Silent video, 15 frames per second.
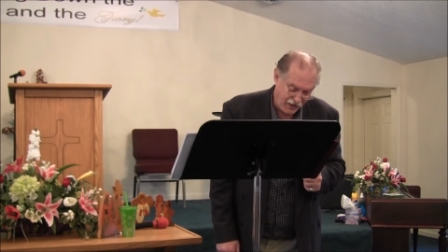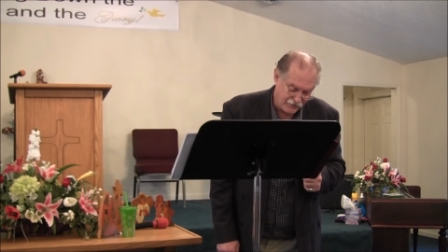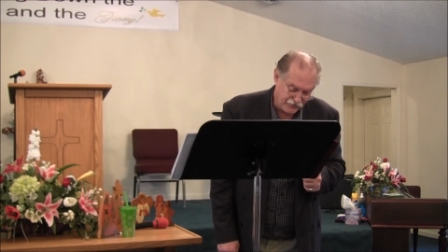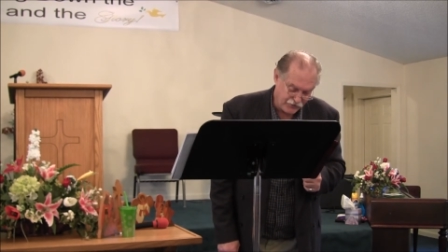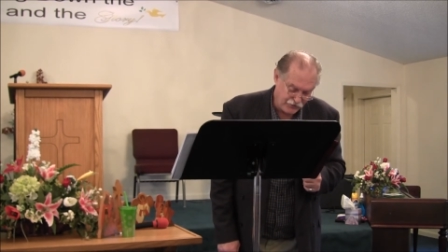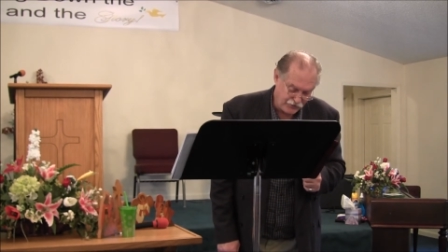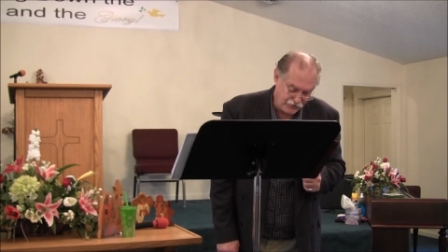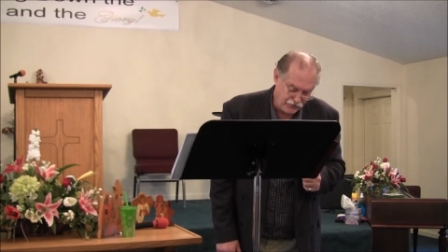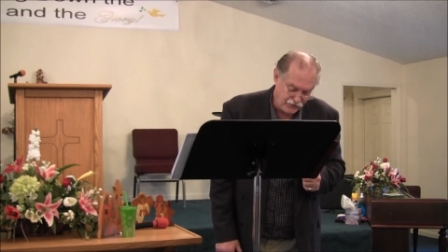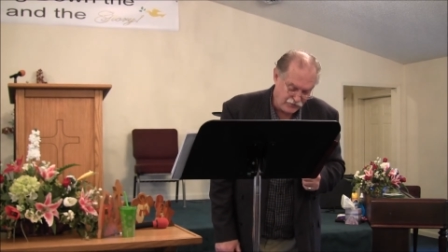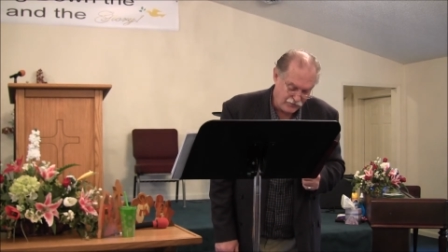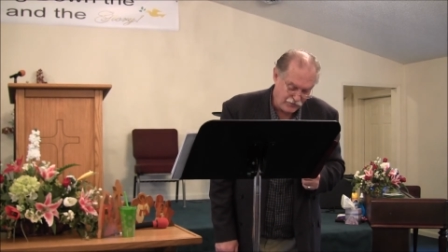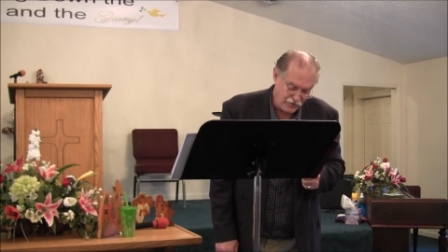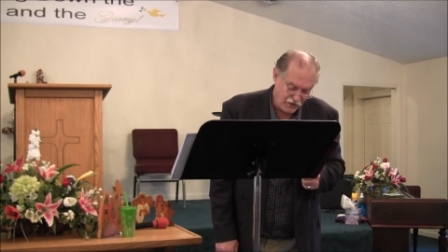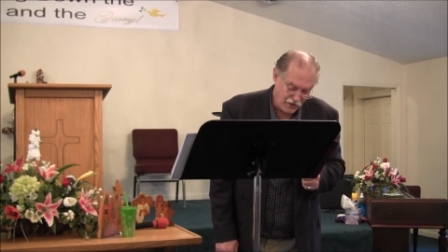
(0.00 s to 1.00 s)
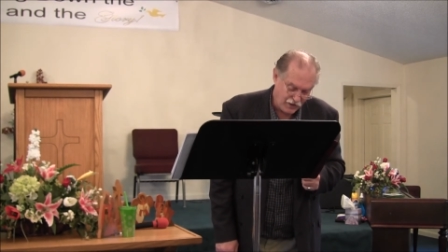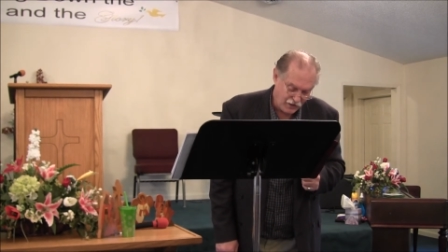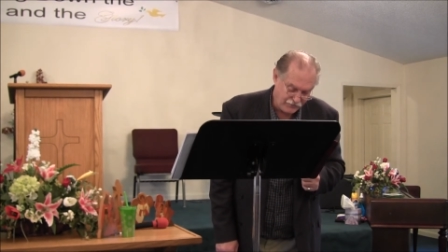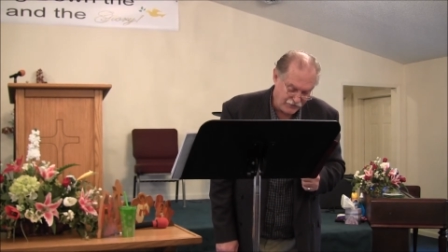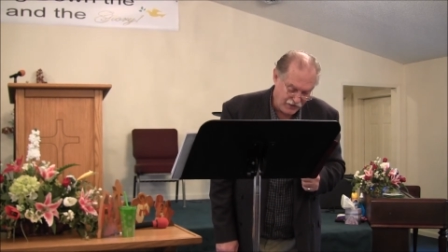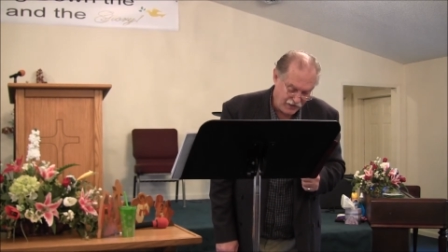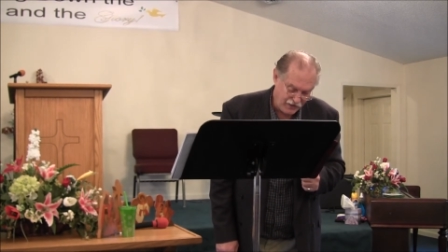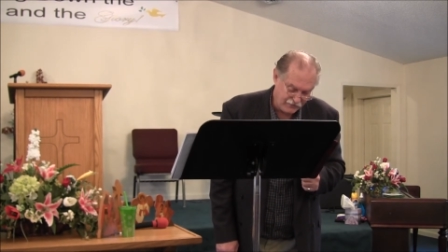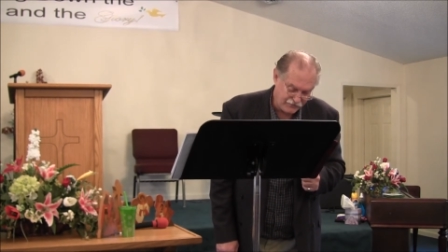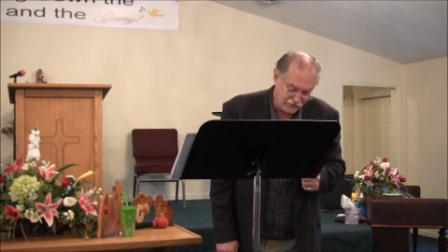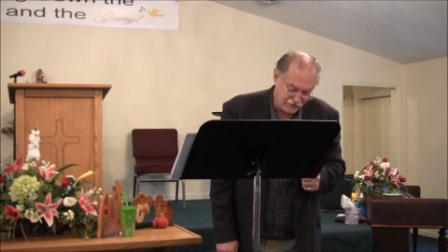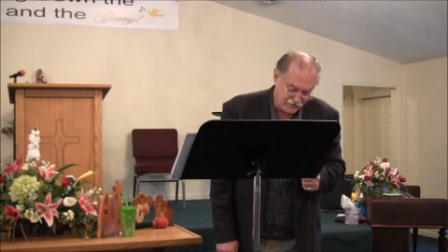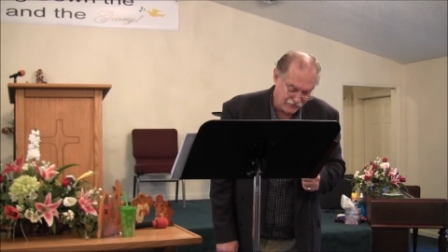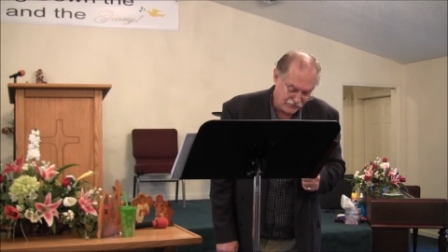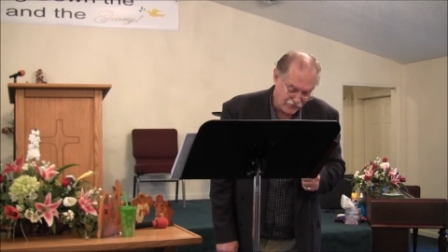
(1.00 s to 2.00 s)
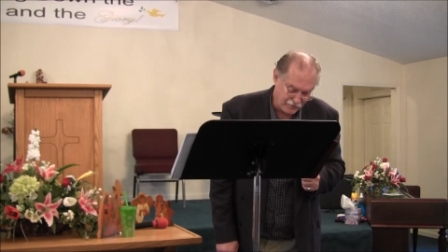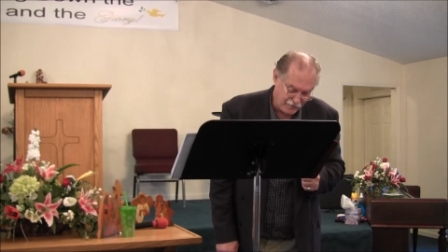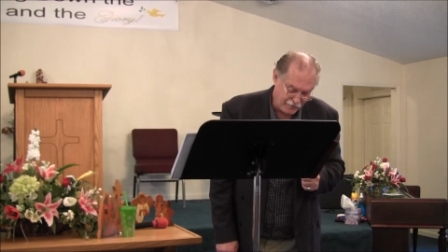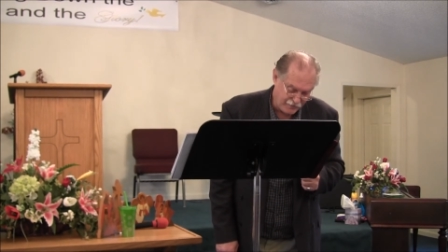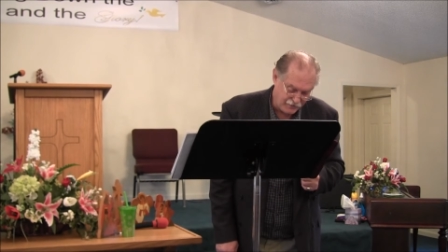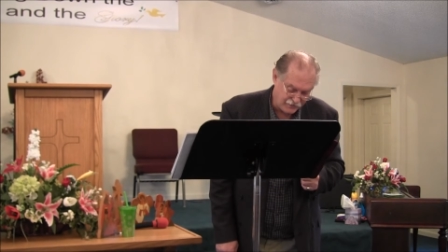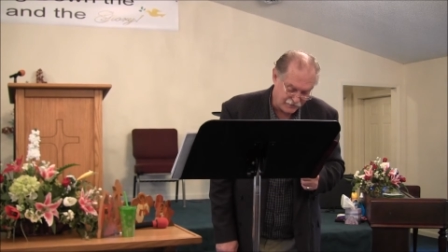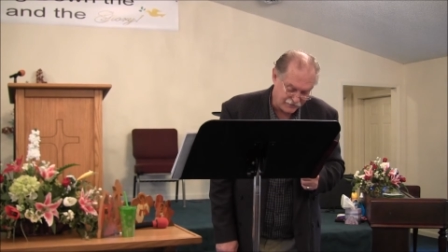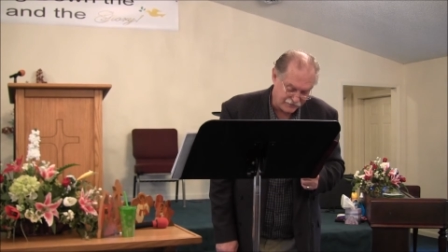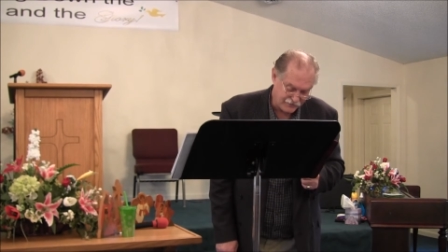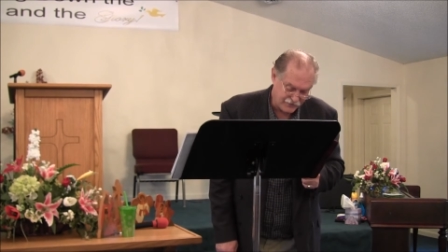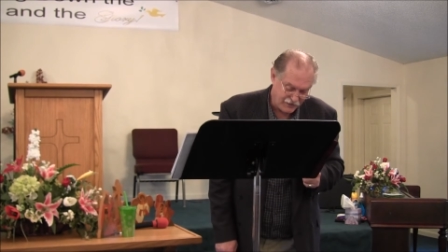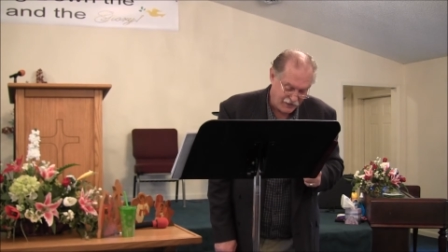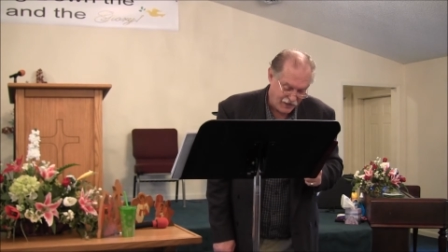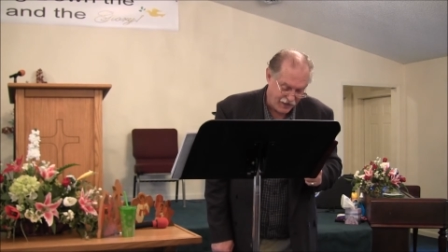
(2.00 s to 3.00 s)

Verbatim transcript: and the dew of the heaven from above.